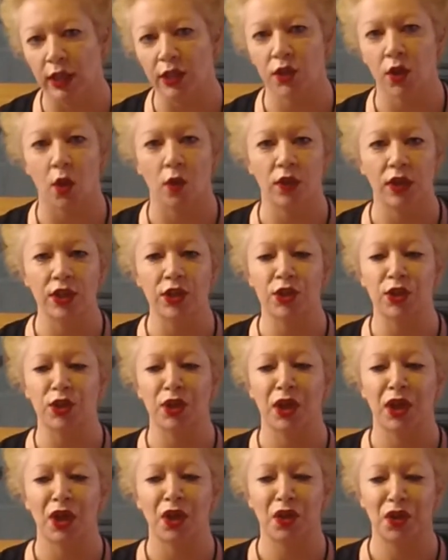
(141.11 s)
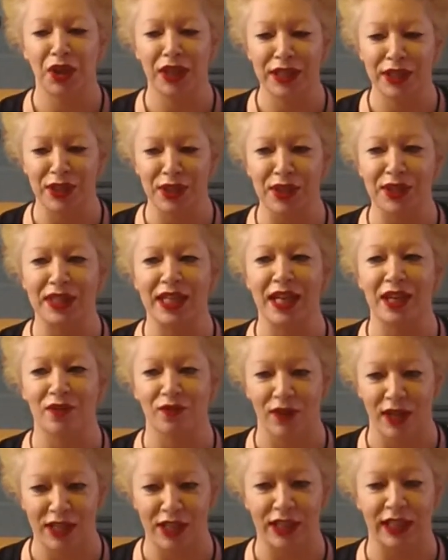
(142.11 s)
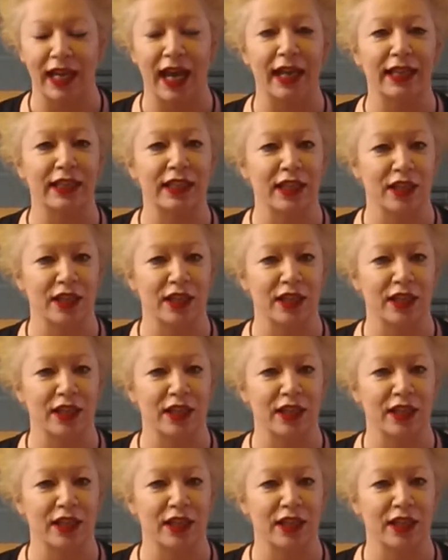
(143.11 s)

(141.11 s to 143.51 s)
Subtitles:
So this thesis investigated